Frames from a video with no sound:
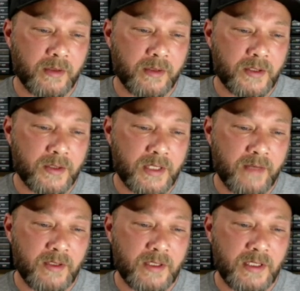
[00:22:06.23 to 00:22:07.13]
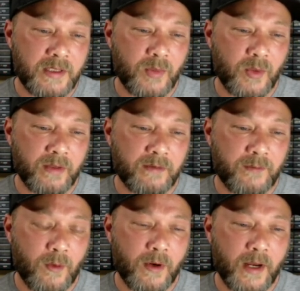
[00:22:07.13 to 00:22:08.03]
So
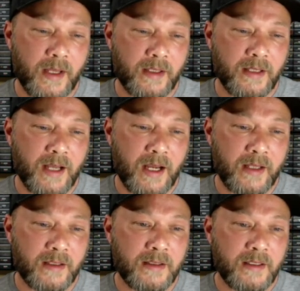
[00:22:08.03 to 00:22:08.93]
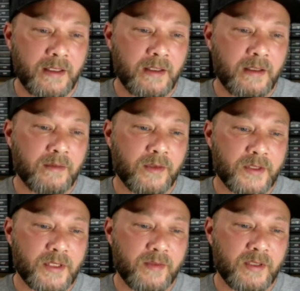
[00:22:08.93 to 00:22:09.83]
17.489
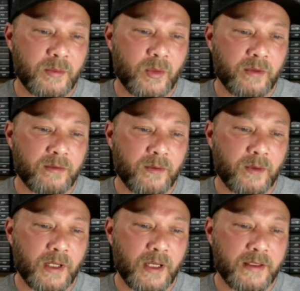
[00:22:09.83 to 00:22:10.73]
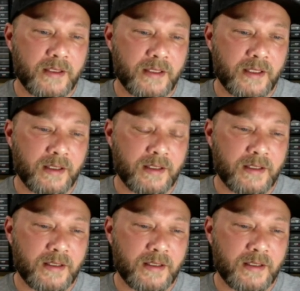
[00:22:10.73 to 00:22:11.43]
versus 17.496.